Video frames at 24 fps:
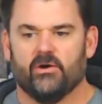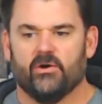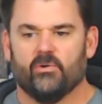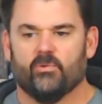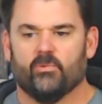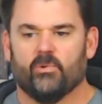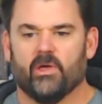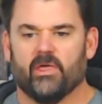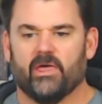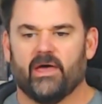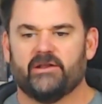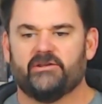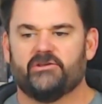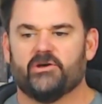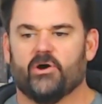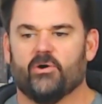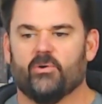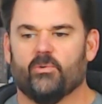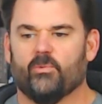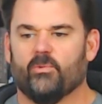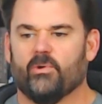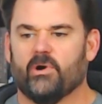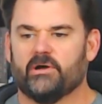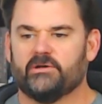well, I
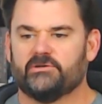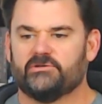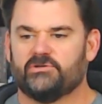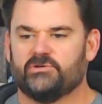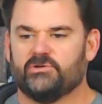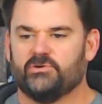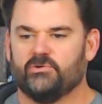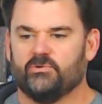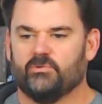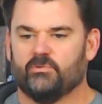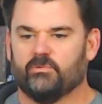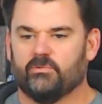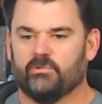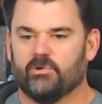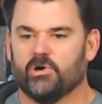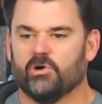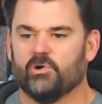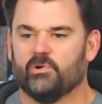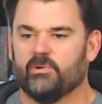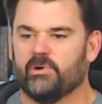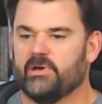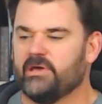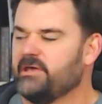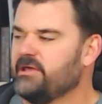don't want to
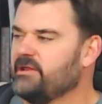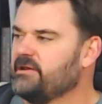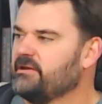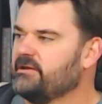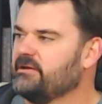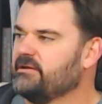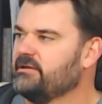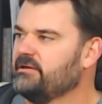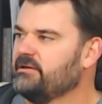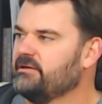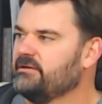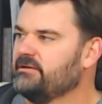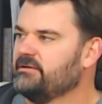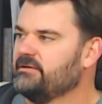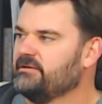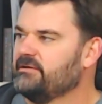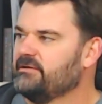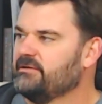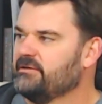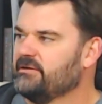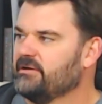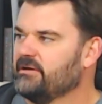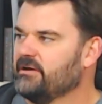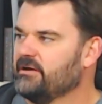ruin,
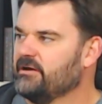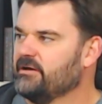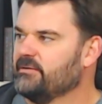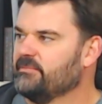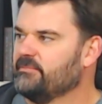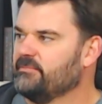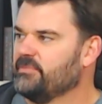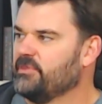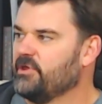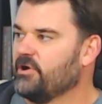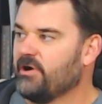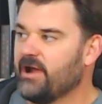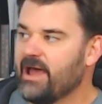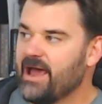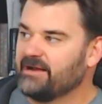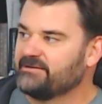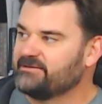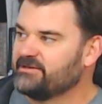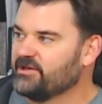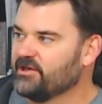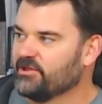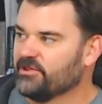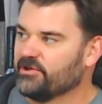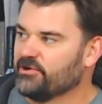they're
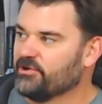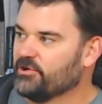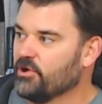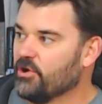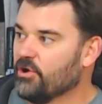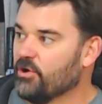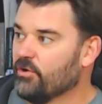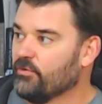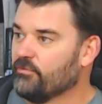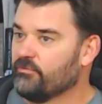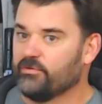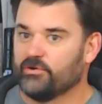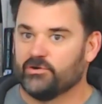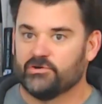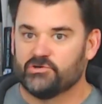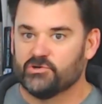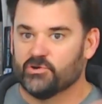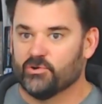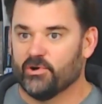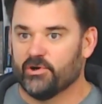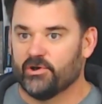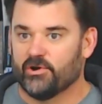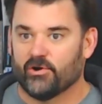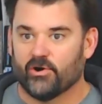acting a little
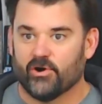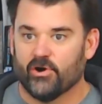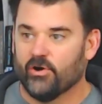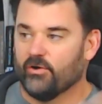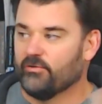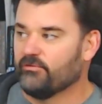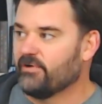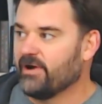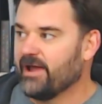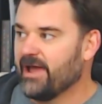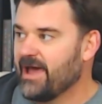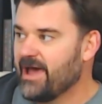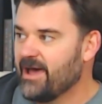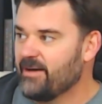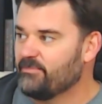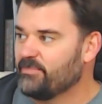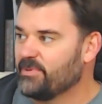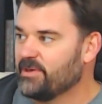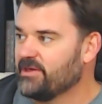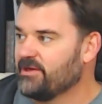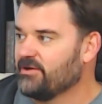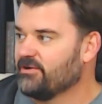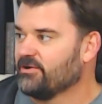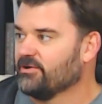overjoyed or over
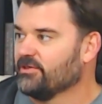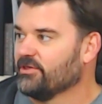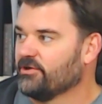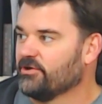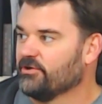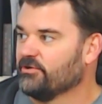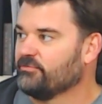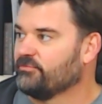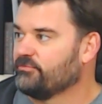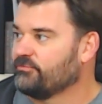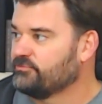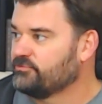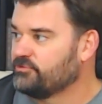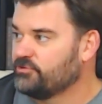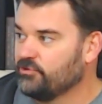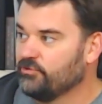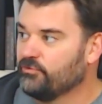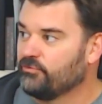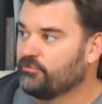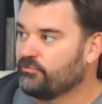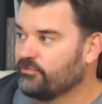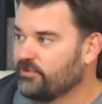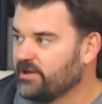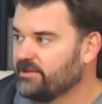happy or a little
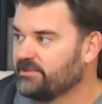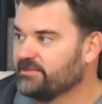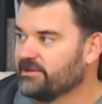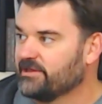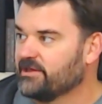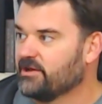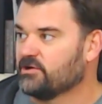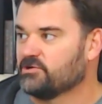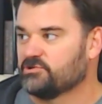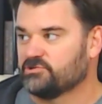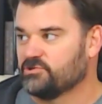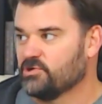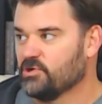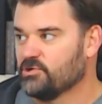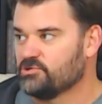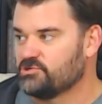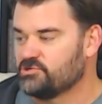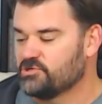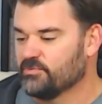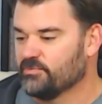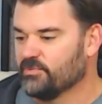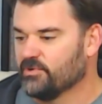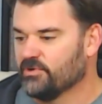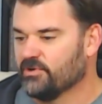too friendly or
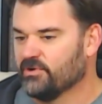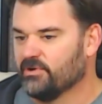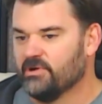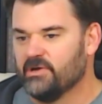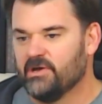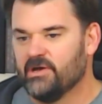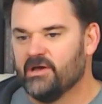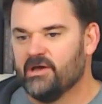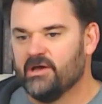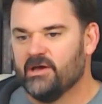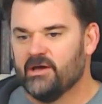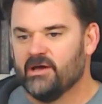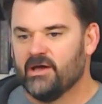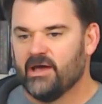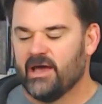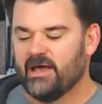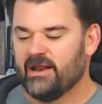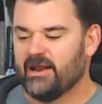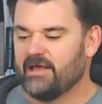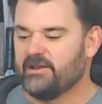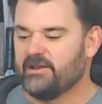sociable. And I